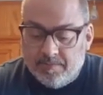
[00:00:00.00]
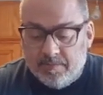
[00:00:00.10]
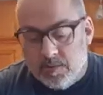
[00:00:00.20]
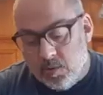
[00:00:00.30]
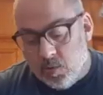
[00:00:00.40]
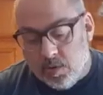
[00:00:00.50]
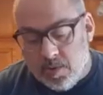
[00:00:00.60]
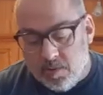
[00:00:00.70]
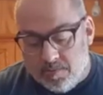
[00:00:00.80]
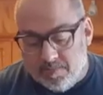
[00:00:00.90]
roll them
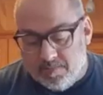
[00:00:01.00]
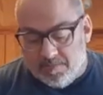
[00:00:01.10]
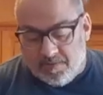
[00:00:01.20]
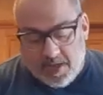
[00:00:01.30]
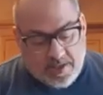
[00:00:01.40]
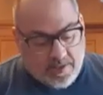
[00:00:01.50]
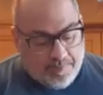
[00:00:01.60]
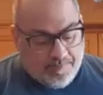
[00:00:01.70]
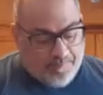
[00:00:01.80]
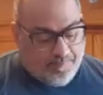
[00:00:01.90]
out, flatten them,
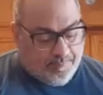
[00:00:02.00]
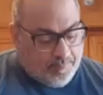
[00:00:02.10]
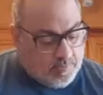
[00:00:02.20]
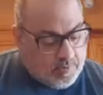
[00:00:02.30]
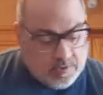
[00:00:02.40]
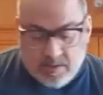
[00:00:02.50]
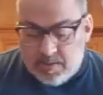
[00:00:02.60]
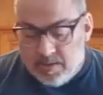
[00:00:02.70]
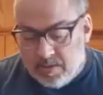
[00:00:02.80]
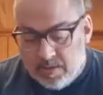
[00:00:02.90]

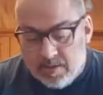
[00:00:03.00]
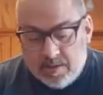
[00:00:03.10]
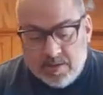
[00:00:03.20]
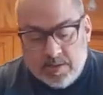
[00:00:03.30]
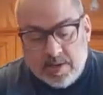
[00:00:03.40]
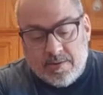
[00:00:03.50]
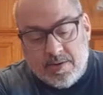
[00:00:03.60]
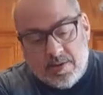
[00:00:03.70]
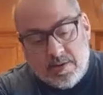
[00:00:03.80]
and get, well,